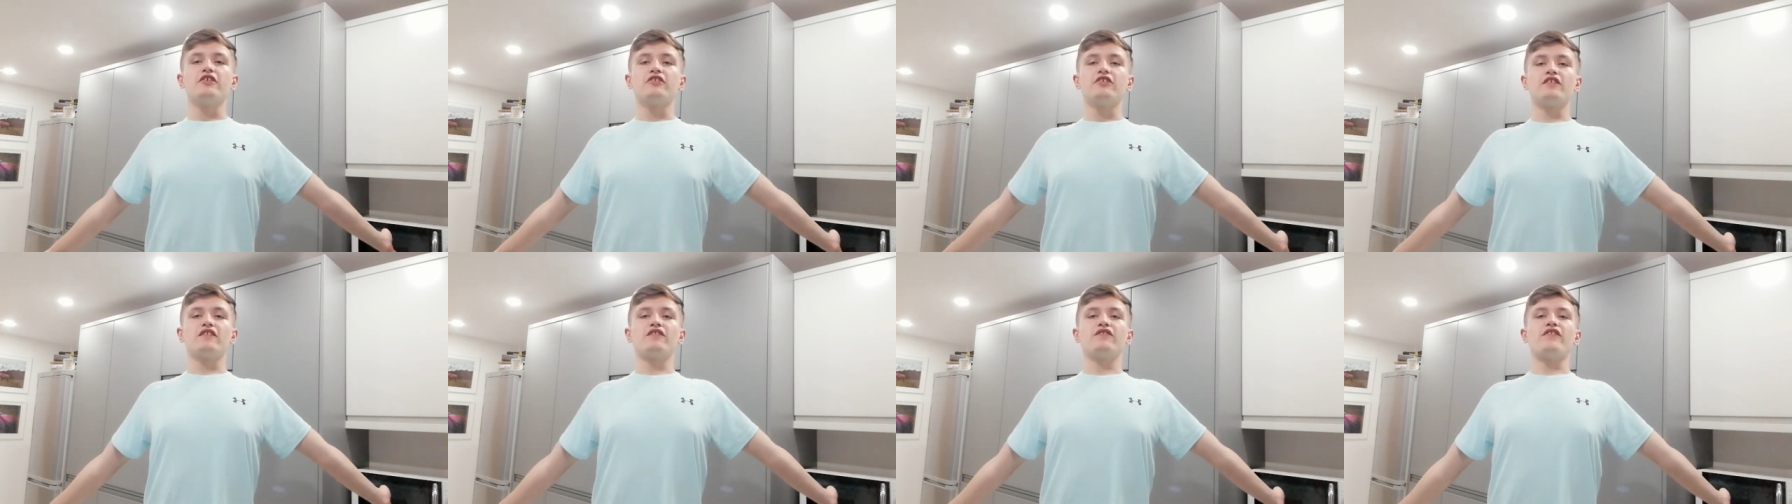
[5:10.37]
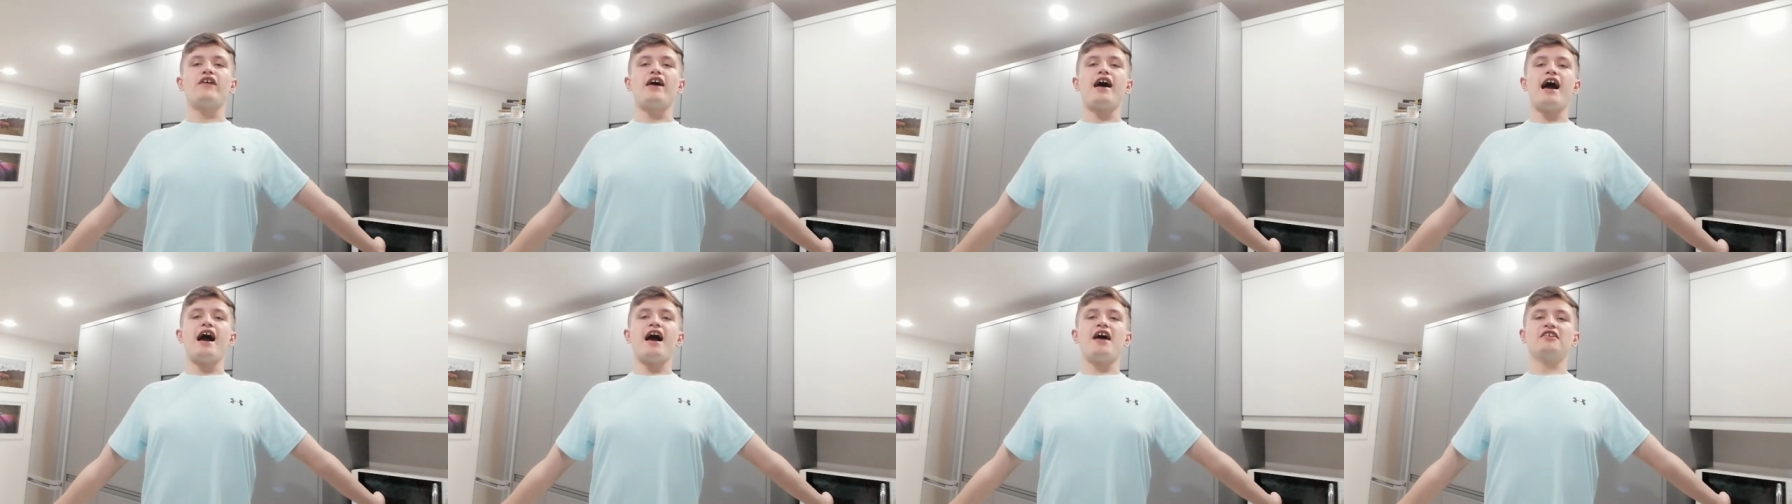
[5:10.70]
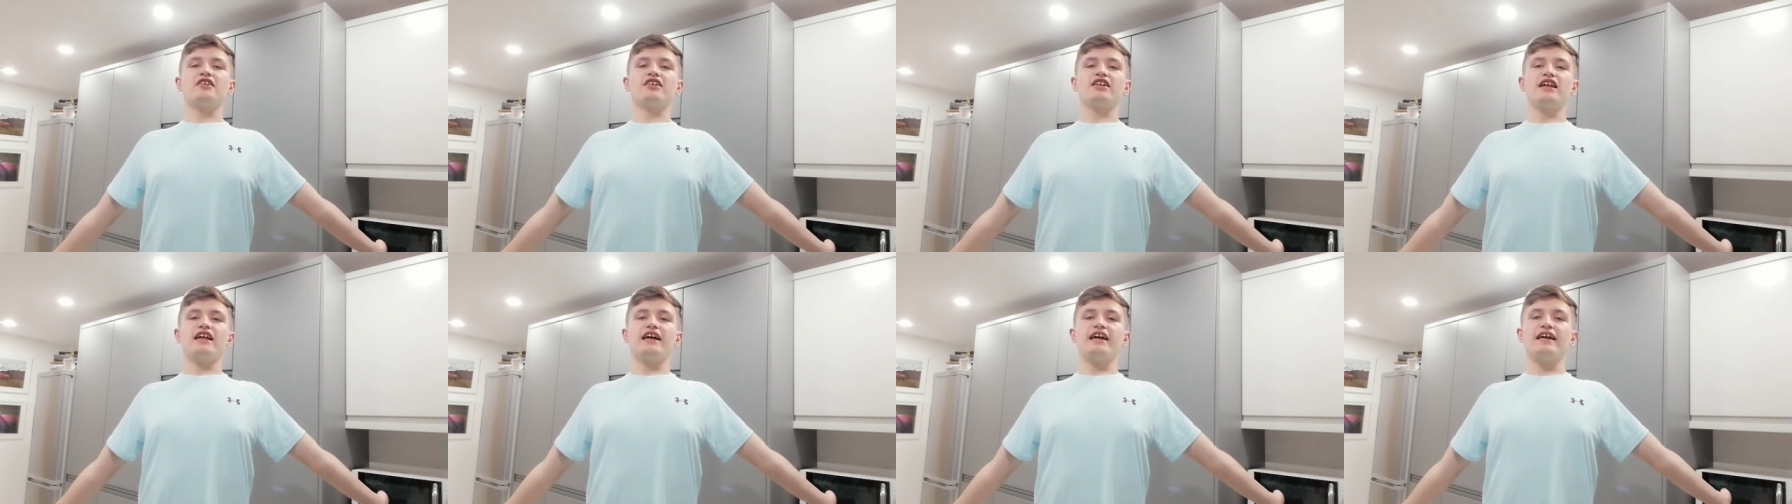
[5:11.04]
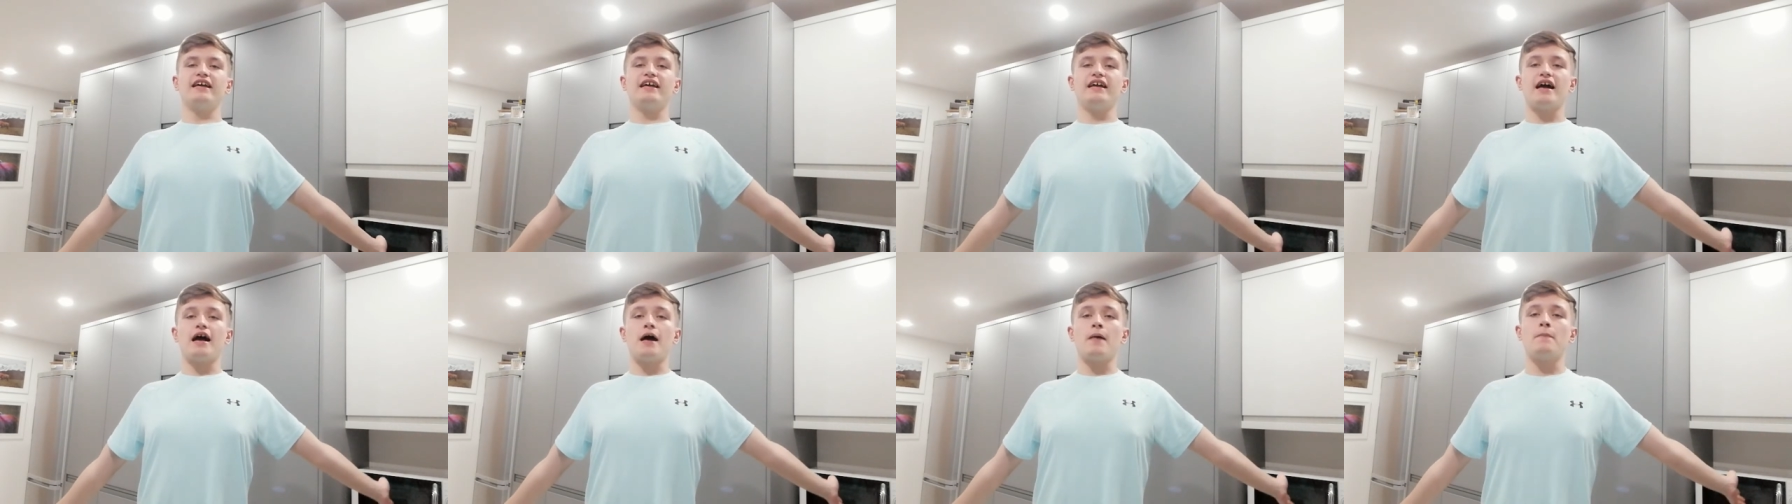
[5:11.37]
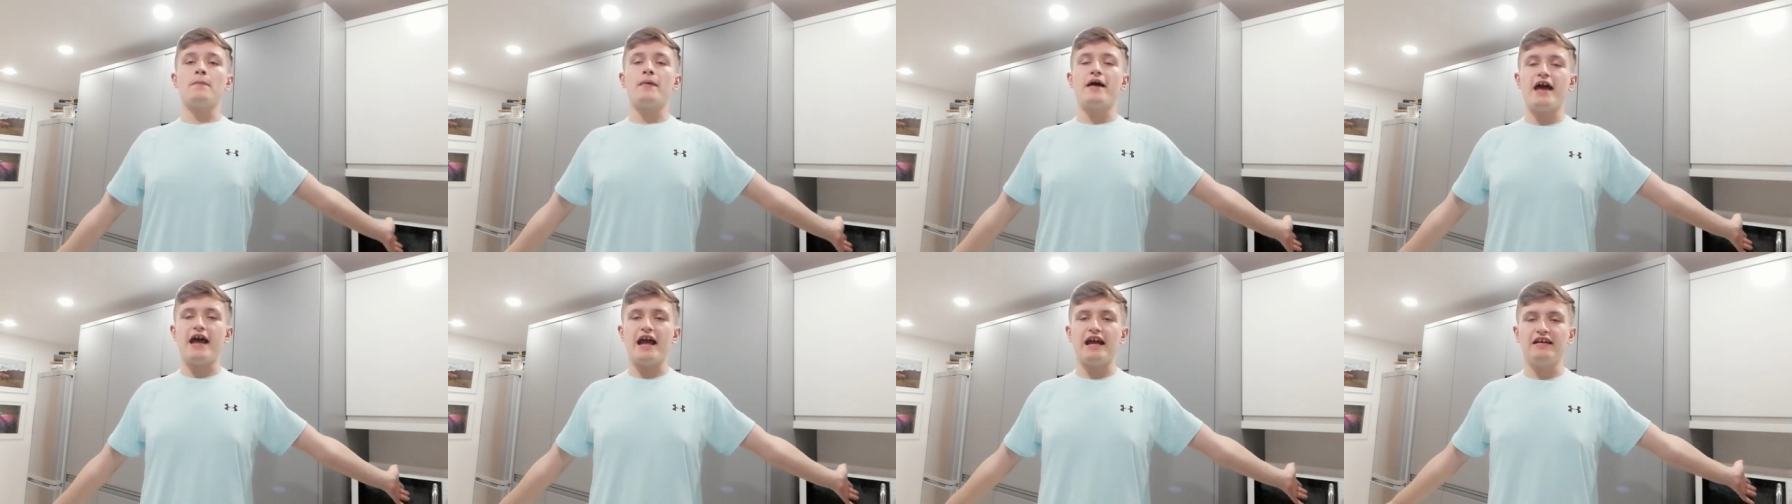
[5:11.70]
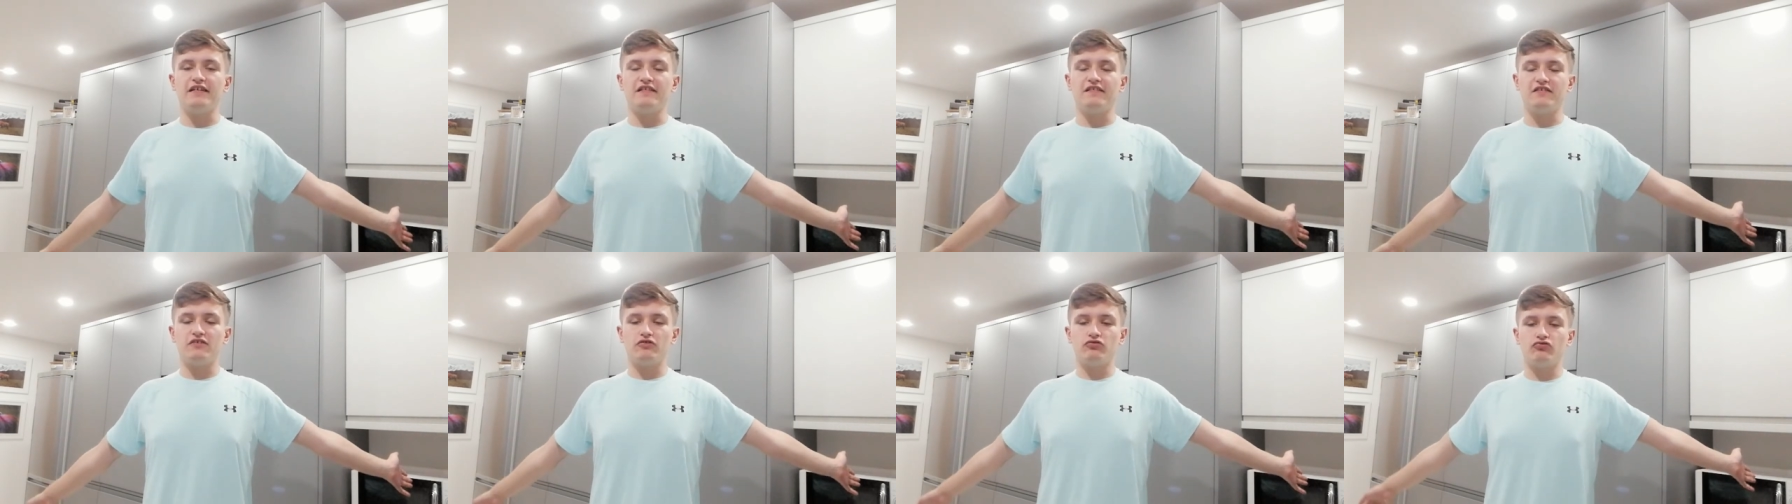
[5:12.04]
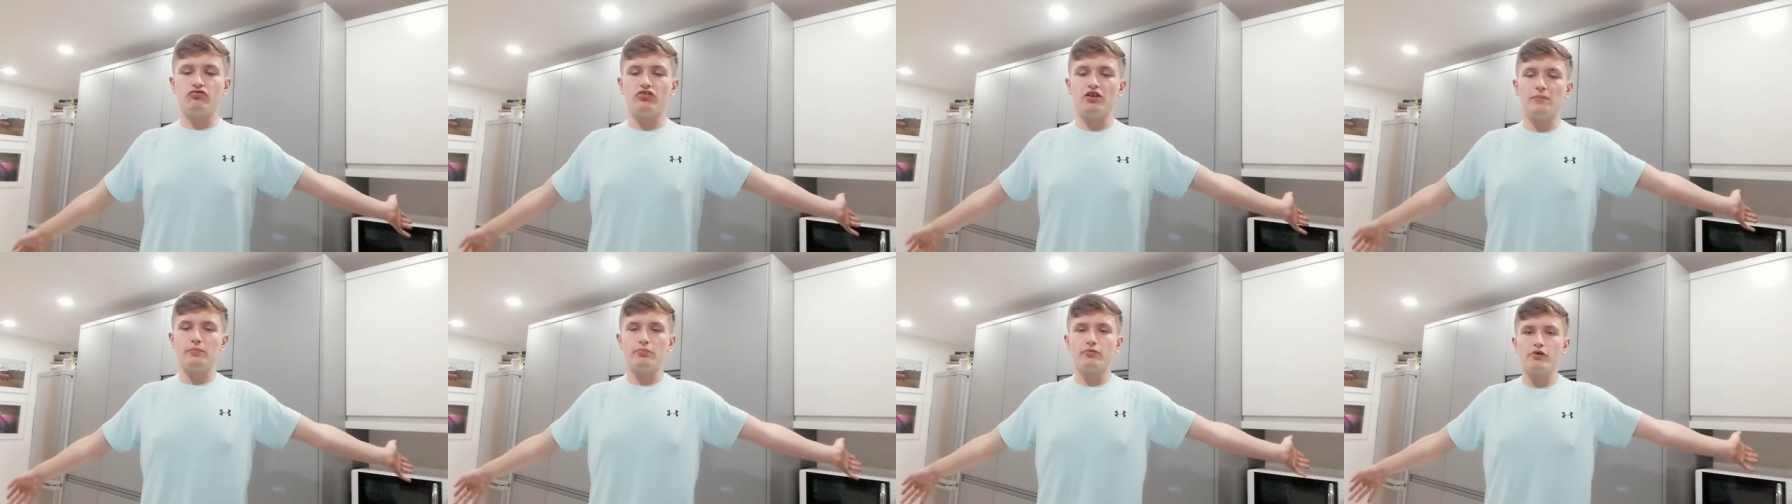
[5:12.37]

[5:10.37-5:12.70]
there's finally a pastry